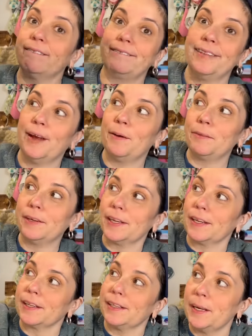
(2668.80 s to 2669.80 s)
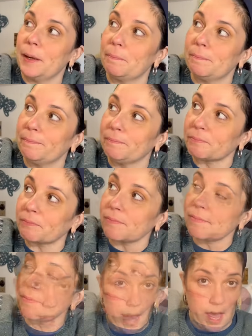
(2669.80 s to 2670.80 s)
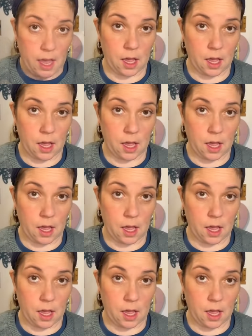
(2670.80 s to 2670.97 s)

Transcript: now I'm really gonna clean up. Okay,